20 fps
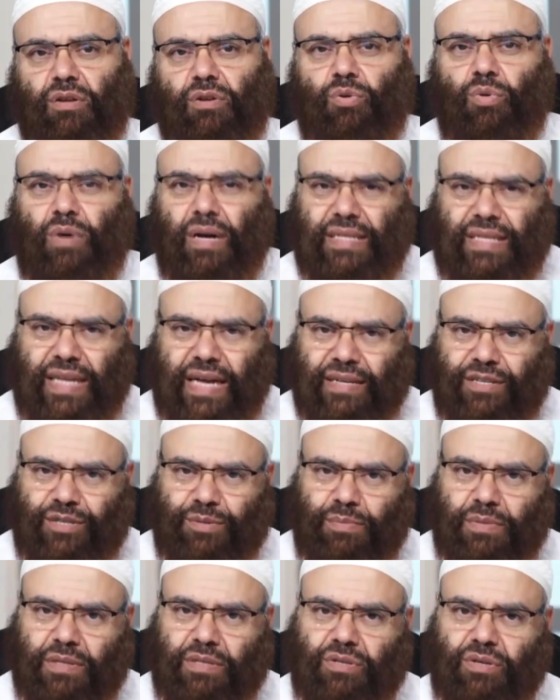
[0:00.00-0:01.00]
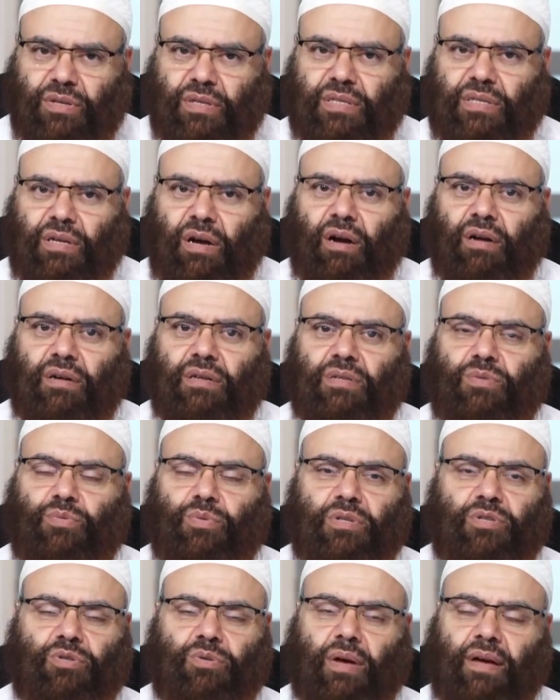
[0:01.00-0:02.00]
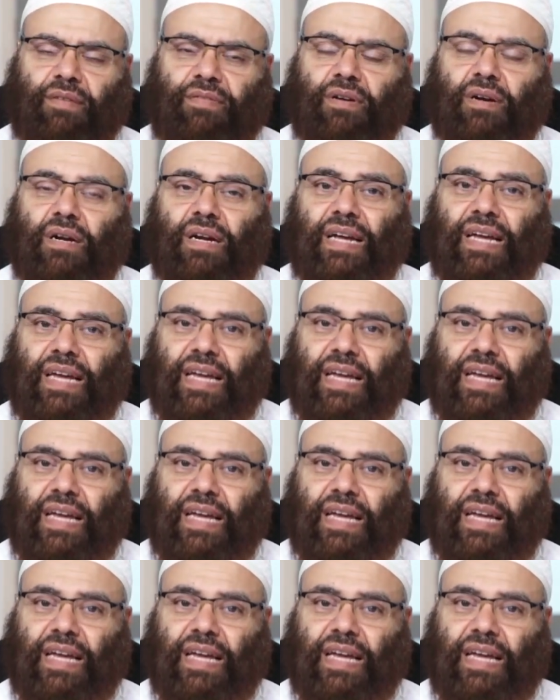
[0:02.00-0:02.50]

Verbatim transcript: No attachment to this heart whatsoever